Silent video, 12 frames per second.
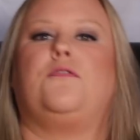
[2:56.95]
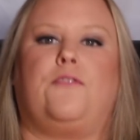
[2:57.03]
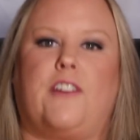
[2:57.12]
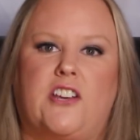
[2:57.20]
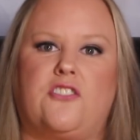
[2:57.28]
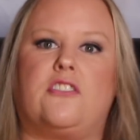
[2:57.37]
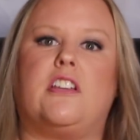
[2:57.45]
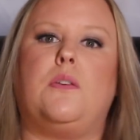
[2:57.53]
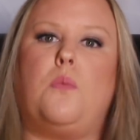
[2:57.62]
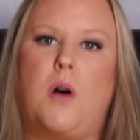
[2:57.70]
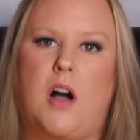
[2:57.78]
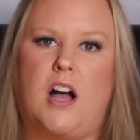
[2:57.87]
freshly
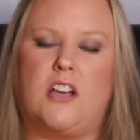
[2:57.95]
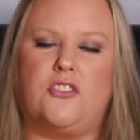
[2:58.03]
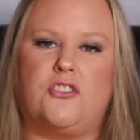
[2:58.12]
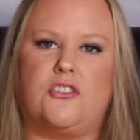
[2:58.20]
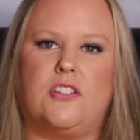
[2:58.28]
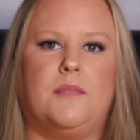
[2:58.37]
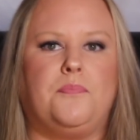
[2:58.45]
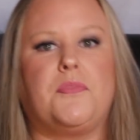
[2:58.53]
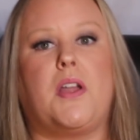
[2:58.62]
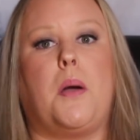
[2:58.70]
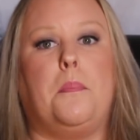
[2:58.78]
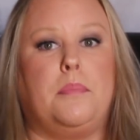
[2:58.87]
washed,
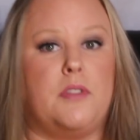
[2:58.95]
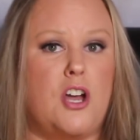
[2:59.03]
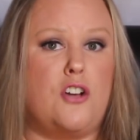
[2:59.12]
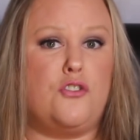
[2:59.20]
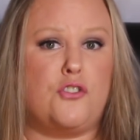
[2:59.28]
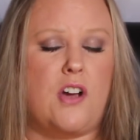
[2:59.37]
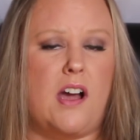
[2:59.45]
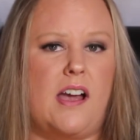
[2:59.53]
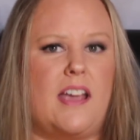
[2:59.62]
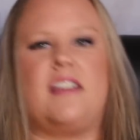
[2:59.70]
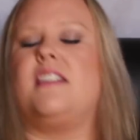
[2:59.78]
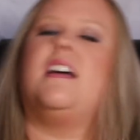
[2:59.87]
blow
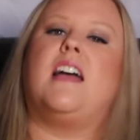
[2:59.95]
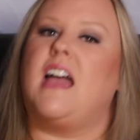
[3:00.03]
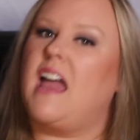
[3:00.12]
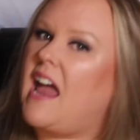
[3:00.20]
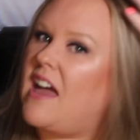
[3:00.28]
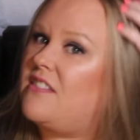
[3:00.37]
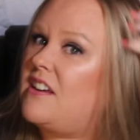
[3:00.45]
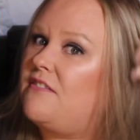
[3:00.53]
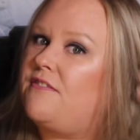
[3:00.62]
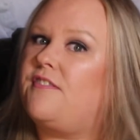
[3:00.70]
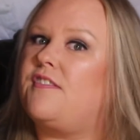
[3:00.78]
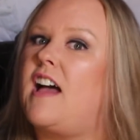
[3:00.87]
dried, and then
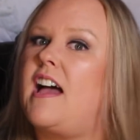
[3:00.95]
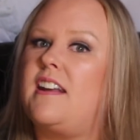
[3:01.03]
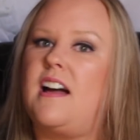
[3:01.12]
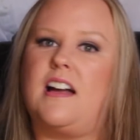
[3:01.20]
flat